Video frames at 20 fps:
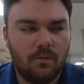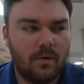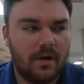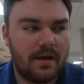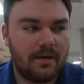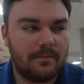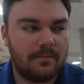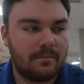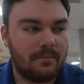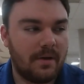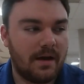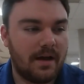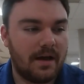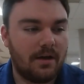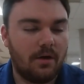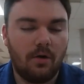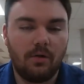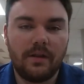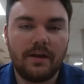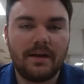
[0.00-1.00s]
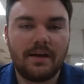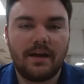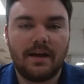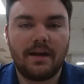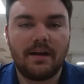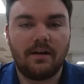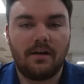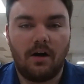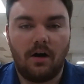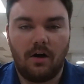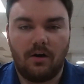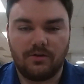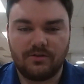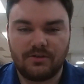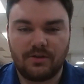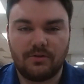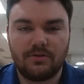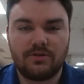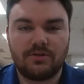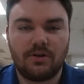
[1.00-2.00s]
When my Holy Knight
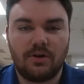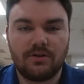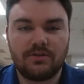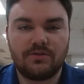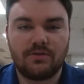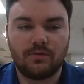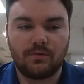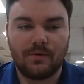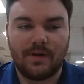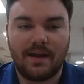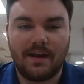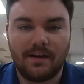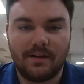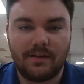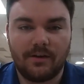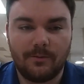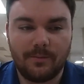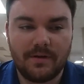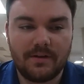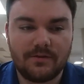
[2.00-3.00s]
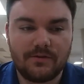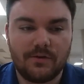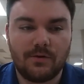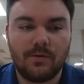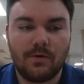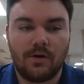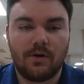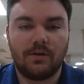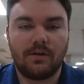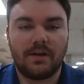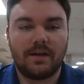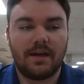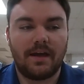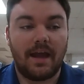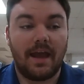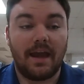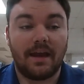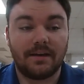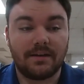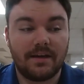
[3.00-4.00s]
also starts to read a little bit too early
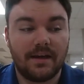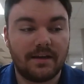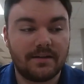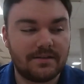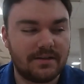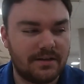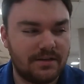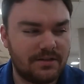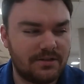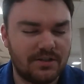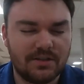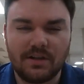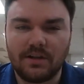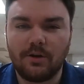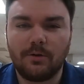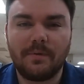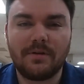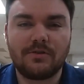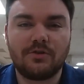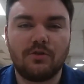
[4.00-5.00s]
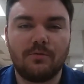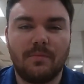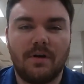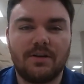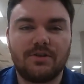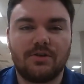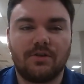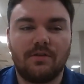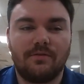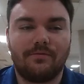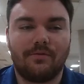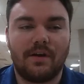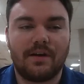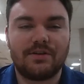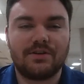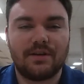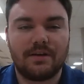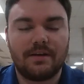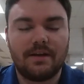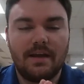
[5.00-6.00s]
and gives up just a little bit too much on the
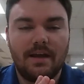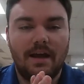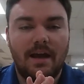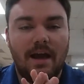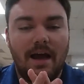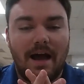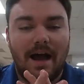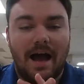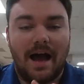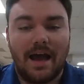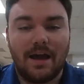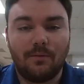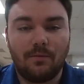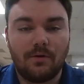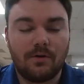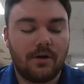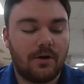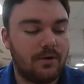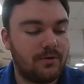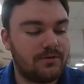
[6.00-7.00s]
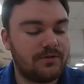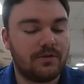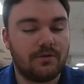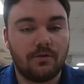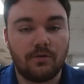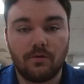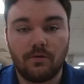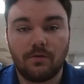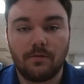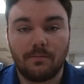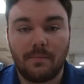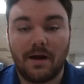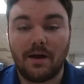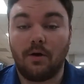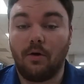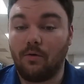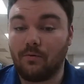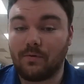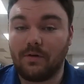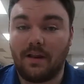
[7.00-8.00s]
friction, I will go to
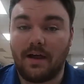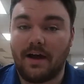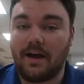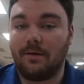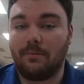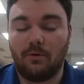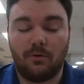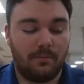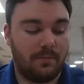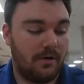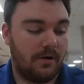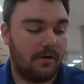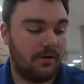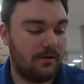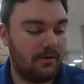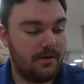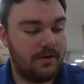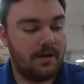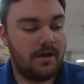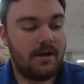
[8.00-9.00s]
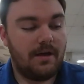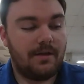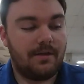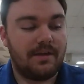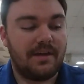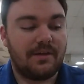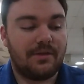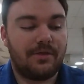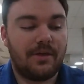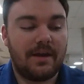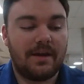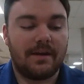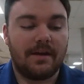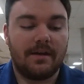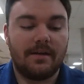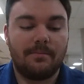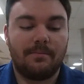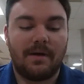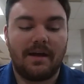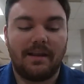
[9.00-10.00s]
my old reliable ball, the
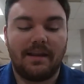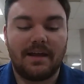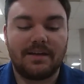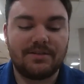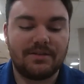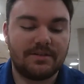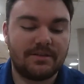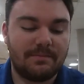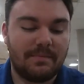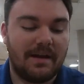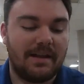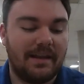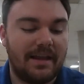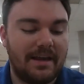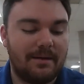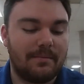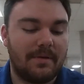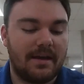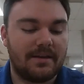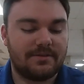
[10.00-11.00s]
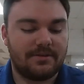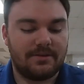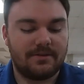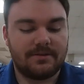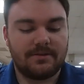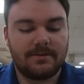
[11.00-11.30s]
Athena by Legends, my lane map.